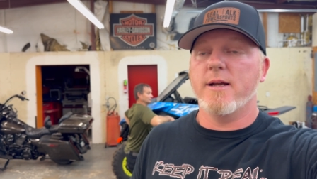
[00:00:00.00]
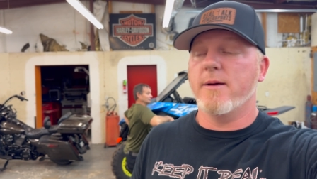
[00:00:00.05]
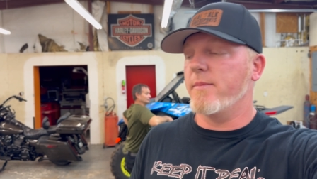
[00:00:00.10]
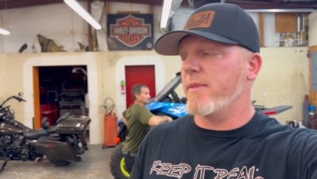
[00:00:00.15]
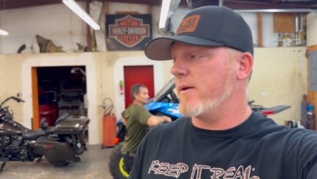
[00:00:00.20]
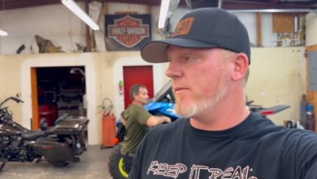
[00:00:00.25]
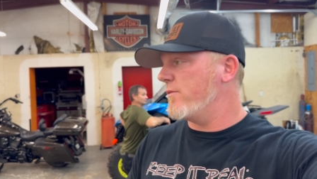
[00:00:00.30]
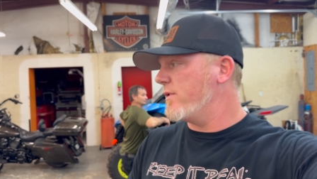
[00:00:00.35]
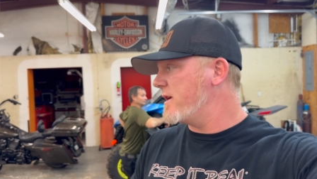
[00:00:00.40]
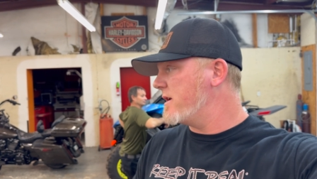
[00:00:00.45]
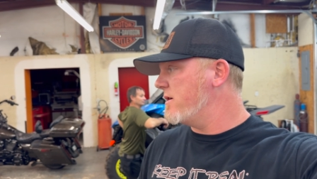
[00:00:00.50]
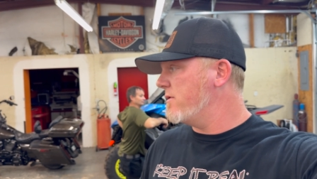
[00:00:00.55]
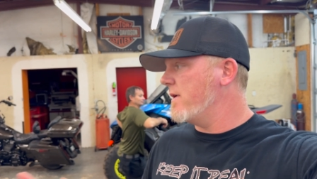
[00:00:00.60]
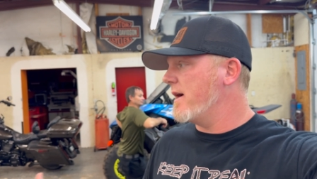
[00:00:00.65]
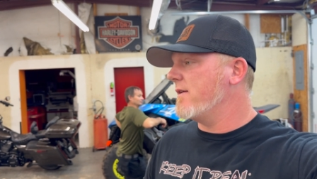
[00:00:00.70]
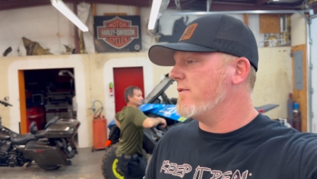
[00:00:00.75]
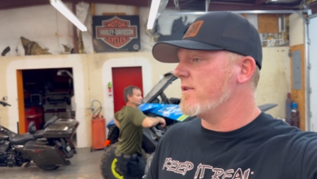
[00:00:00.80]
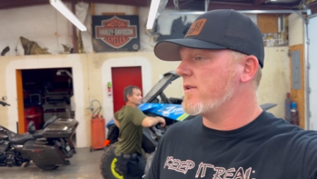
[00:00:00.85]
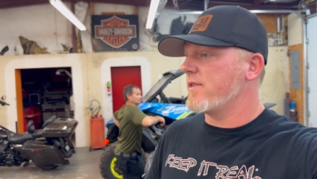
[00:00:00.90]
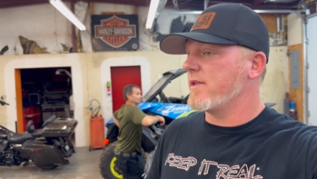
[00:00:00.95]
I mean, we do
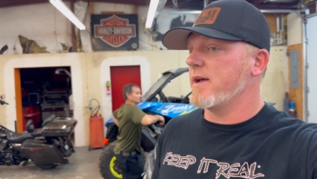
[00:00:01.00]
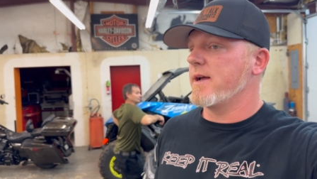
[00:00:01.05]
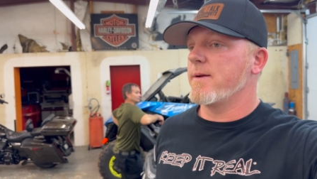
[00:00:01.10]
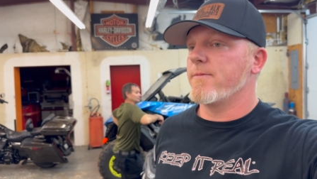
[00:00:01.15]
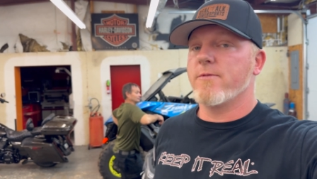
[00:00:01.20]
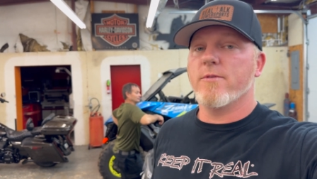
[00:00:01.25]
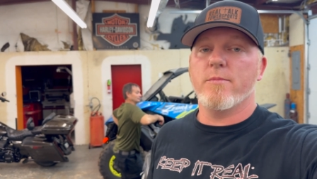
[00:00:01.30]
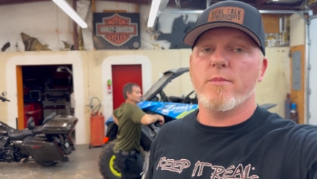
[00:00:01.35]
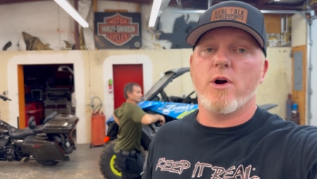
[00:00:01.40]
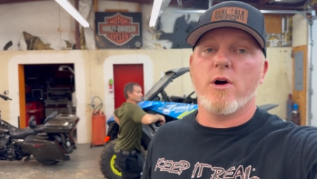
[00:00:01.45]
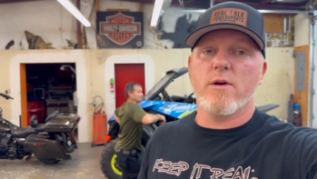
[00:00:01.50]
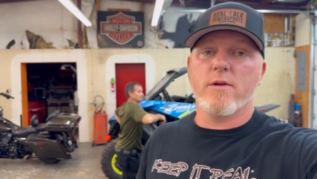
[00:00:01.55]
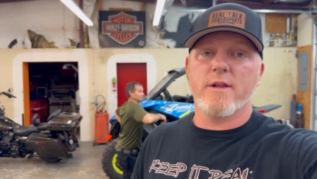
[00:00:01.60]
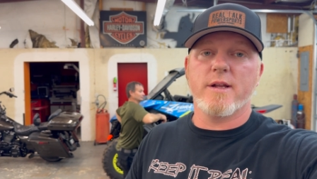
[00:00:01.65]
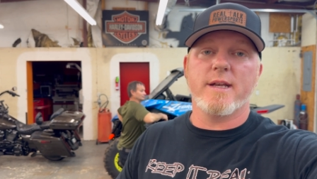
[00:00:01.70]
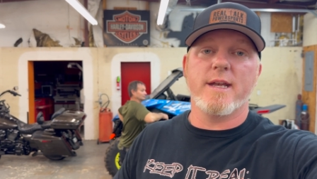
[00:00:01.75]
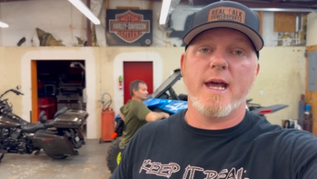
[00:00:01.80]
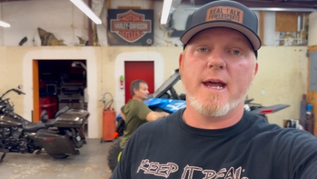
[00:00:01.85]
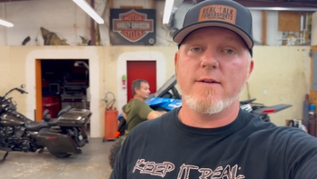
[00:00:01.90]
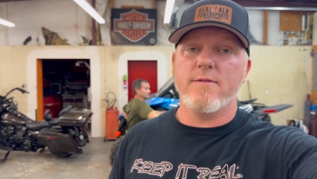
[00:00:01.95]
everything from Harley
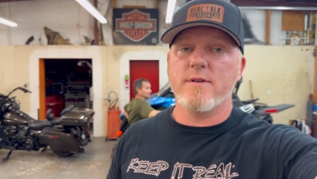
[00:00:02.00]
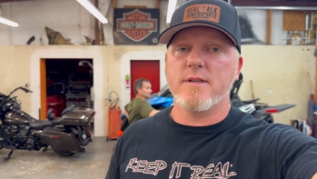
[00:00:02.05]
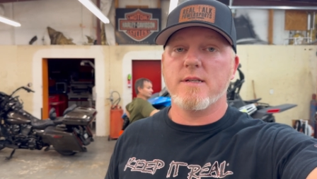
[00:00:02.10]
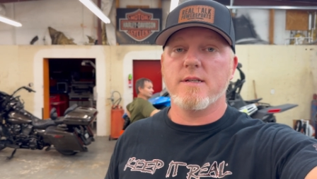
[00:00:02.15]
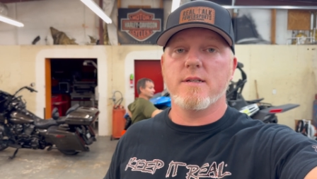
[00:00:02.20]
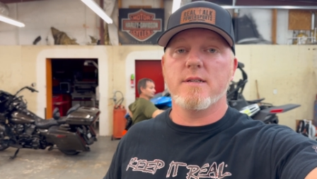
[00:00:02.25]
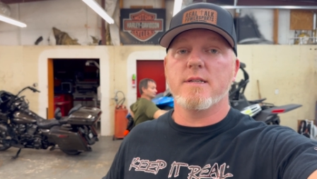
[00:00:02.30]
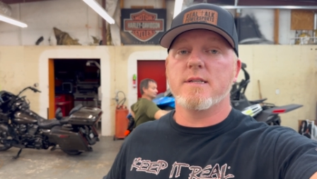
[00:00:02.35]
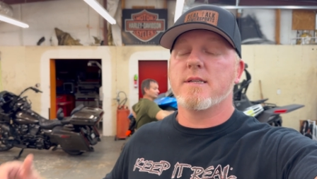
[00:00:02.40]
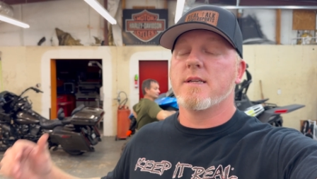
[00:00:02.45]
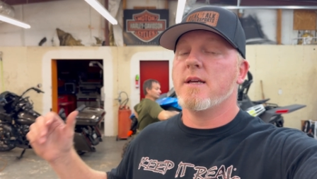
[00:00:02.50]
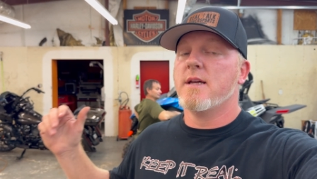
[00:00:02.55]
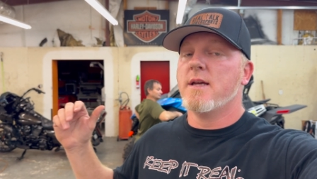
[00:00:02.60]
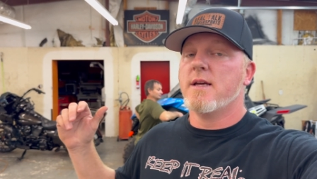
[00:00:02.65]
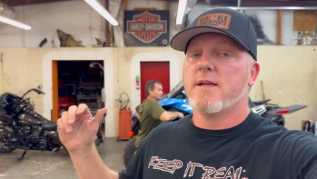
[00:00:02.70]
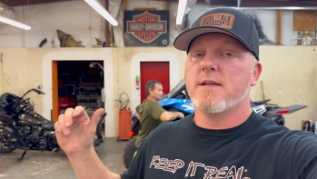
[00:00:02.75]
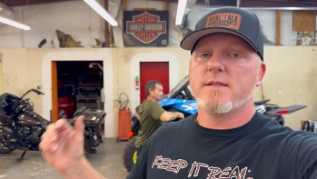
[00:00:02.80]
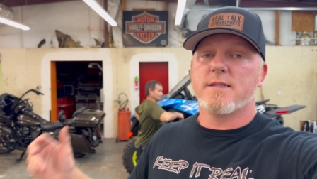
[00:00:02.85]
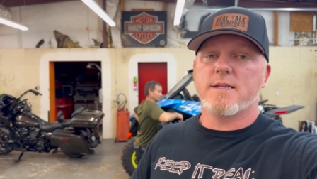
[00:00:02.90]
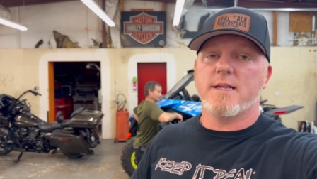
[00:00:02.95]
Davidson's,
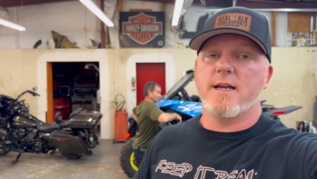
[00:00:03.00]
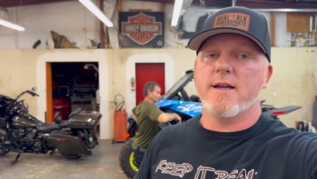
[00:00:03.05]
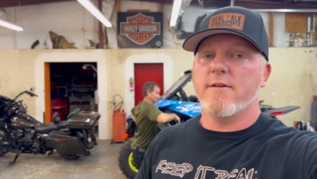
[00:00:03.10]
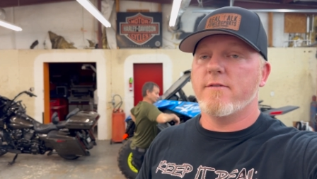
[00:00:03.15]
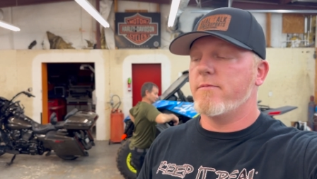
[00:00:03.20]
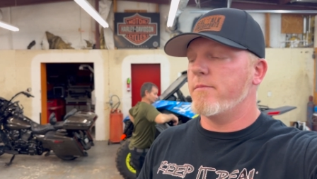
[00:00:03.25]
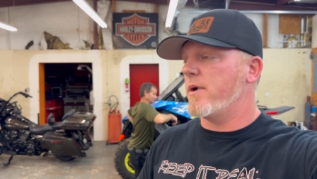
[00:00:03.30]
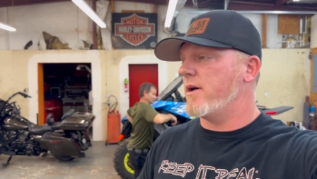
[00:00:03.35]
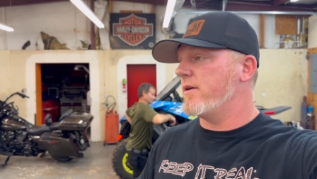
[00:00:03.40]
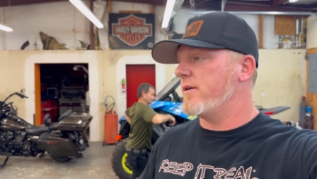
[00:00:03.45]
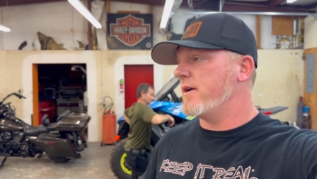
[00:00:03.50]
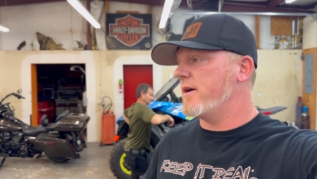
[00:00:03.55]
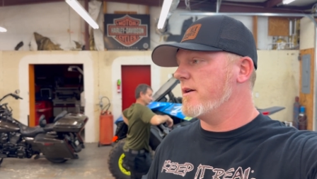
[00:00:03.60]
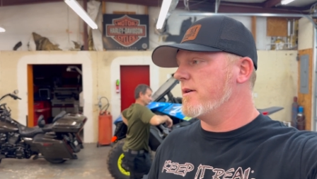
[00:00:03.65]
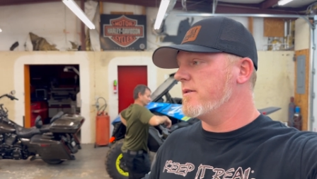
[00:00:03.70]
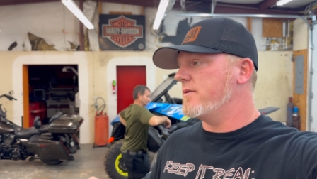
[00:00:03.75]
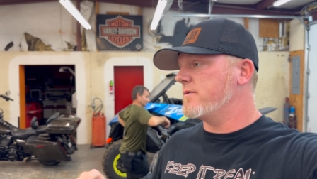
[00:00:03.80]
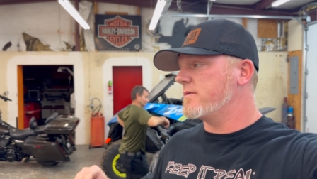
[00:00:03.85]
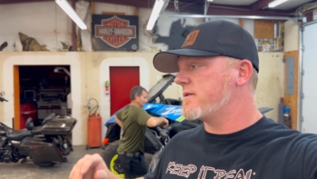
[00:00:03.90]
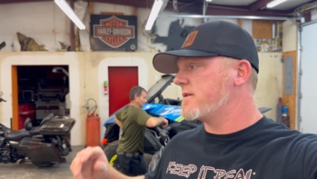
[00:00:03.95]
CF
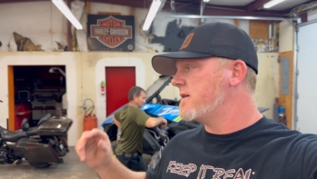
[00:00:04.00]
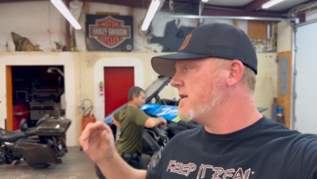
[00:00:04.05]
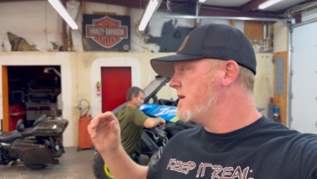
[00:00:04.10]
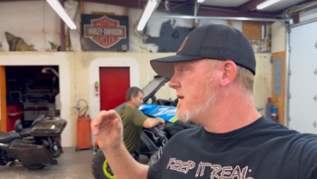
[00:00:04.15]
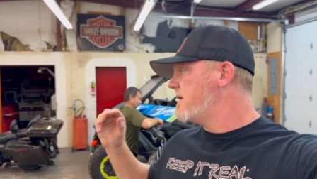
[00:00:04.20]
Motos,